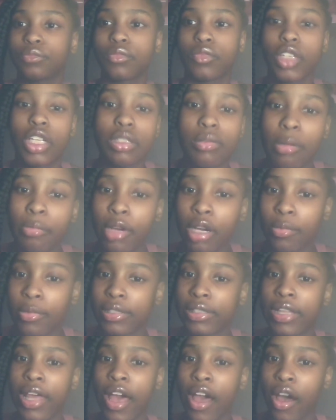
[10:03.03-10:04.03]
because my mom is
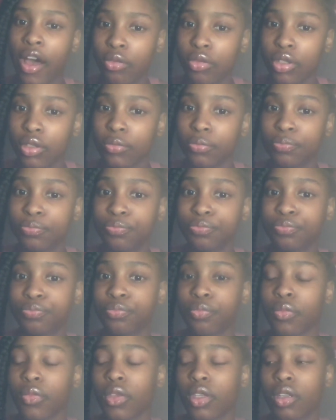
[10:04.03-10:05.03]
loud.
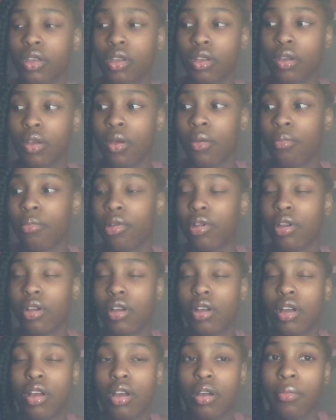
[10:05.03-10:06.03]
But
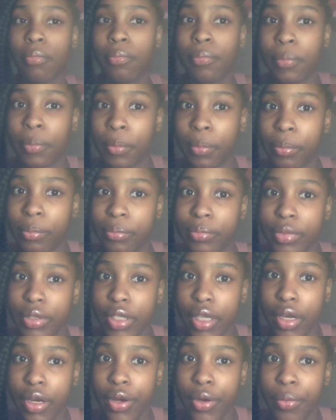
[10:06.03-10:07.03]
um,
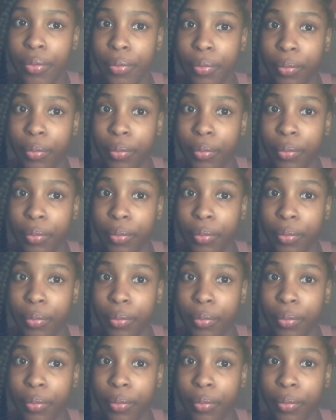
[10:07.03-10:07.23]
so